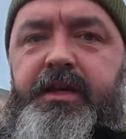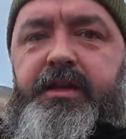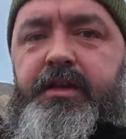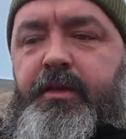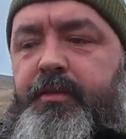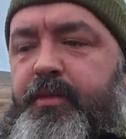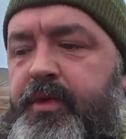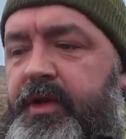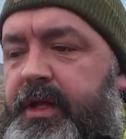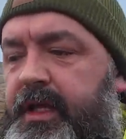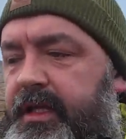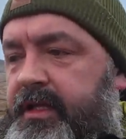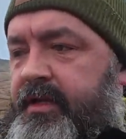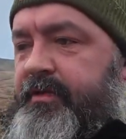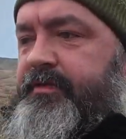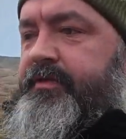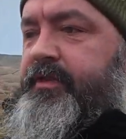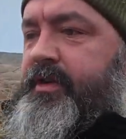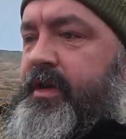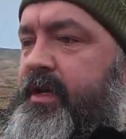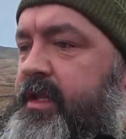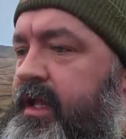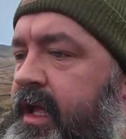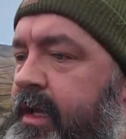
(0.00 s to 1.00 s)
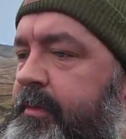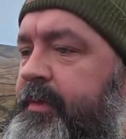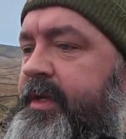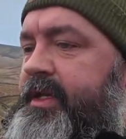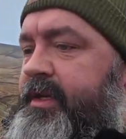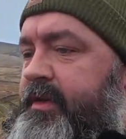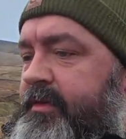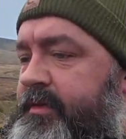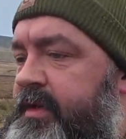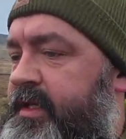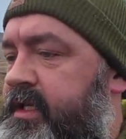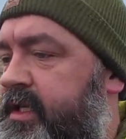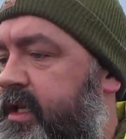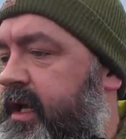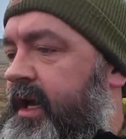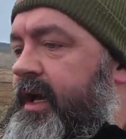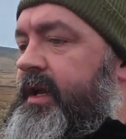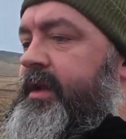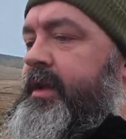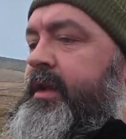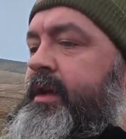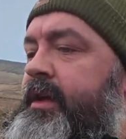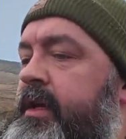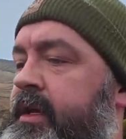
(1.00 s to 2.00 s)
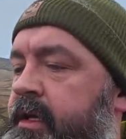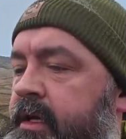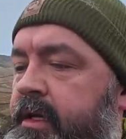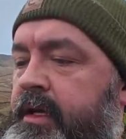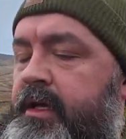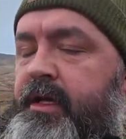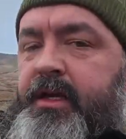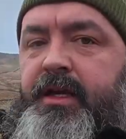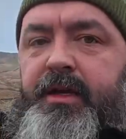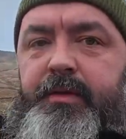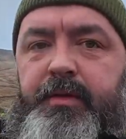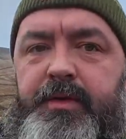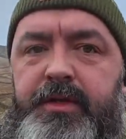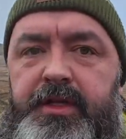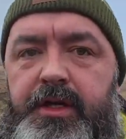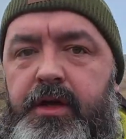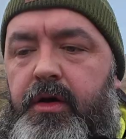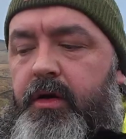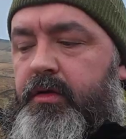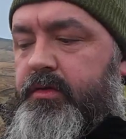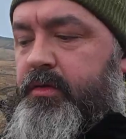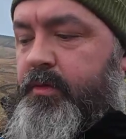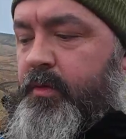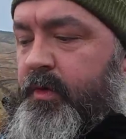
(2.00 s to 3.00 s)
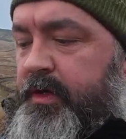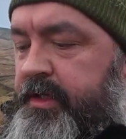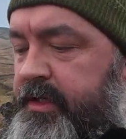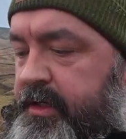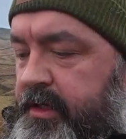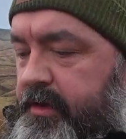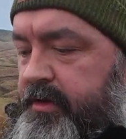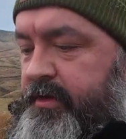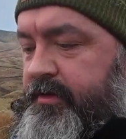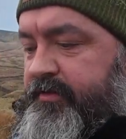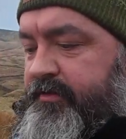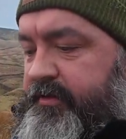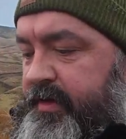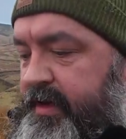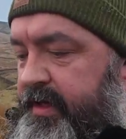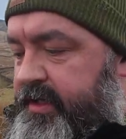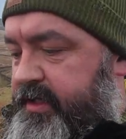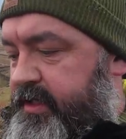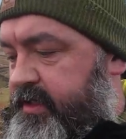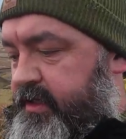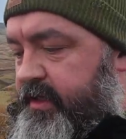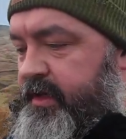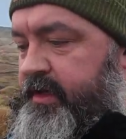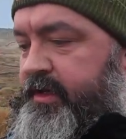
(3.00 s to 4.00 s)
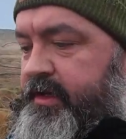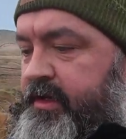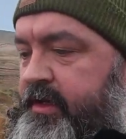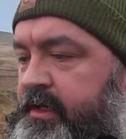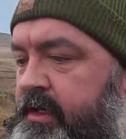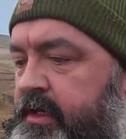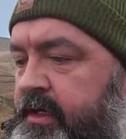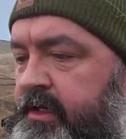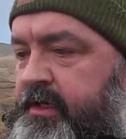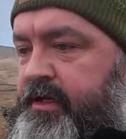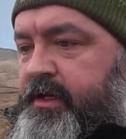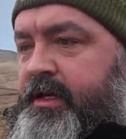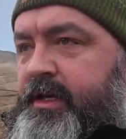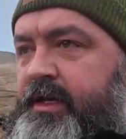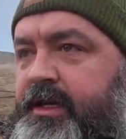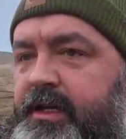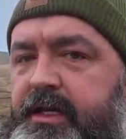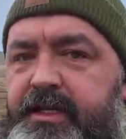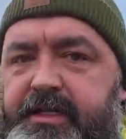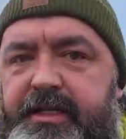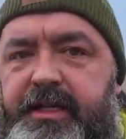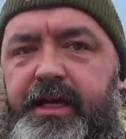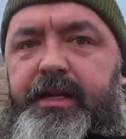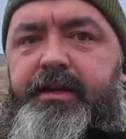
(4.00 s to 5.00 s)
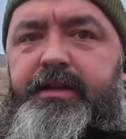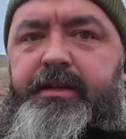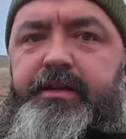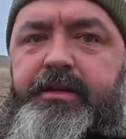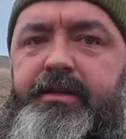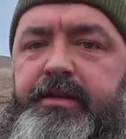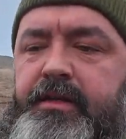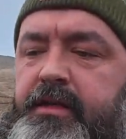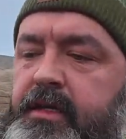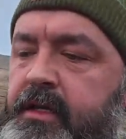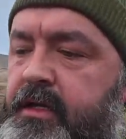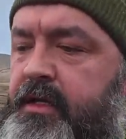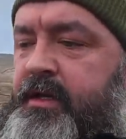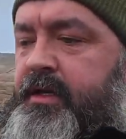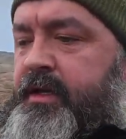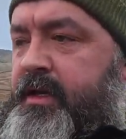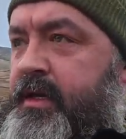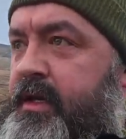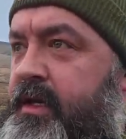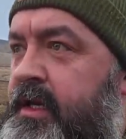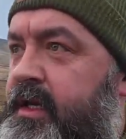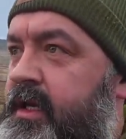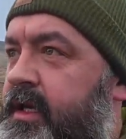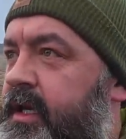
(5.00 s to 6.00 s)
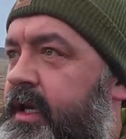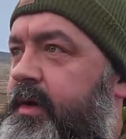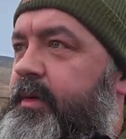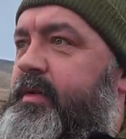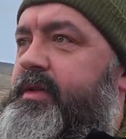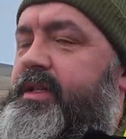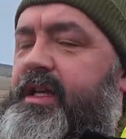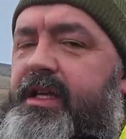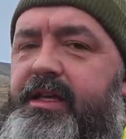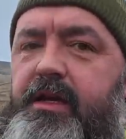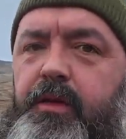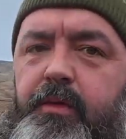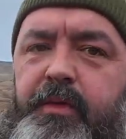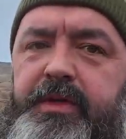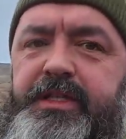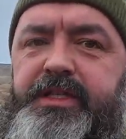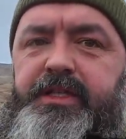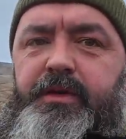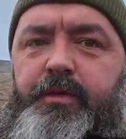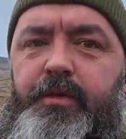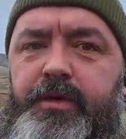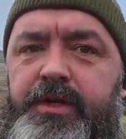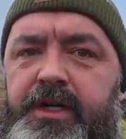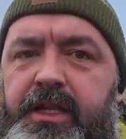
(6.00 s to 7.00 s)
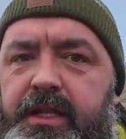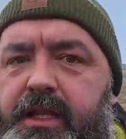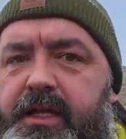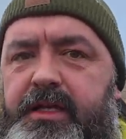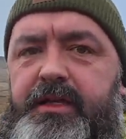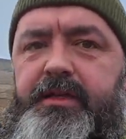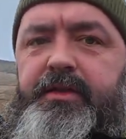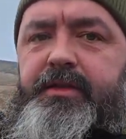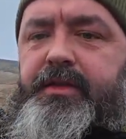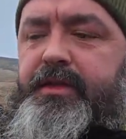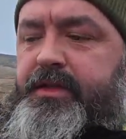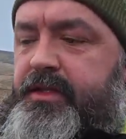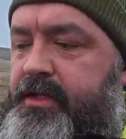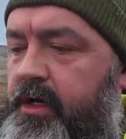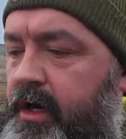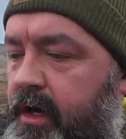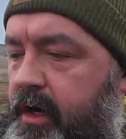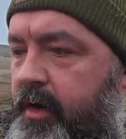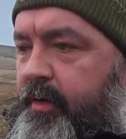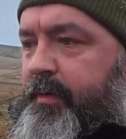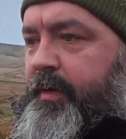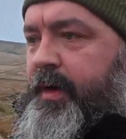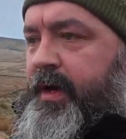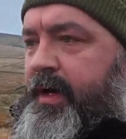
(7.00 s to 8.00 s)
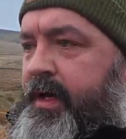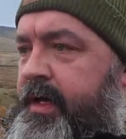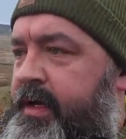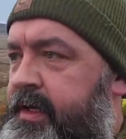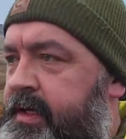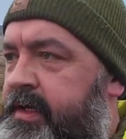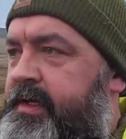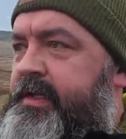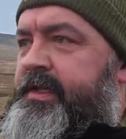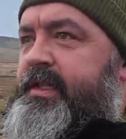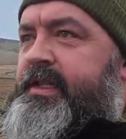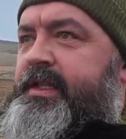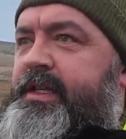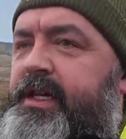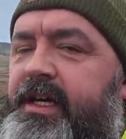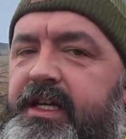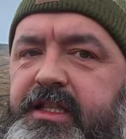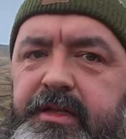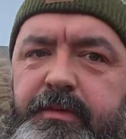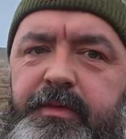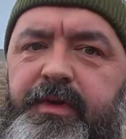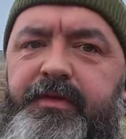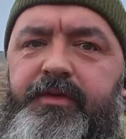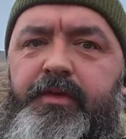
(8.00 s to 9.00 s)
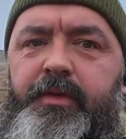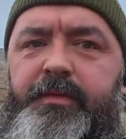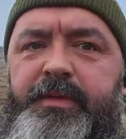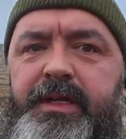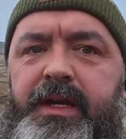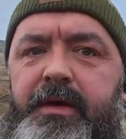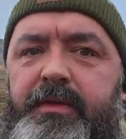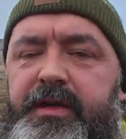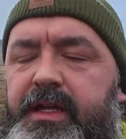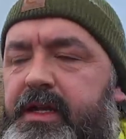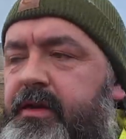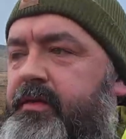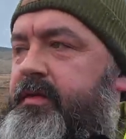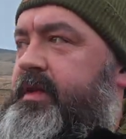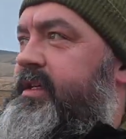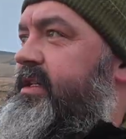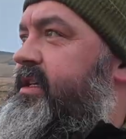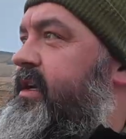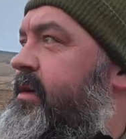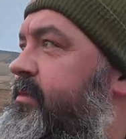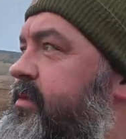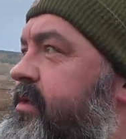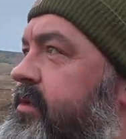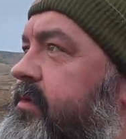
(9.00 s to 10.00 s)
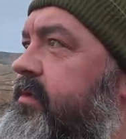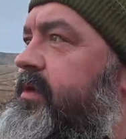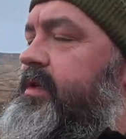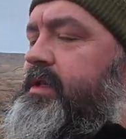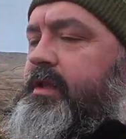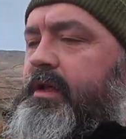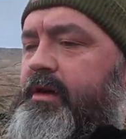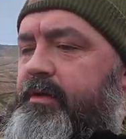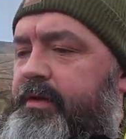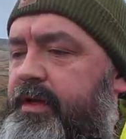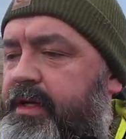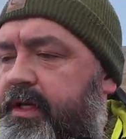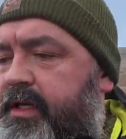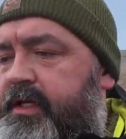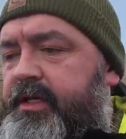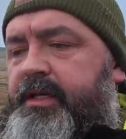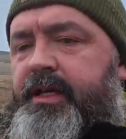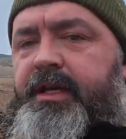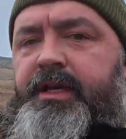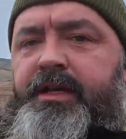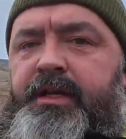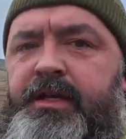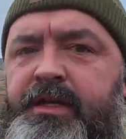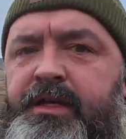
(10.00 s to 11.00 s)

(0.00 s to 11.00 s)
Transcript: a completely different climate down this side. It was cold and windy on the first ascent. It was like a winter wonderland at the top, and then we've come down here and it's absolutely glorious.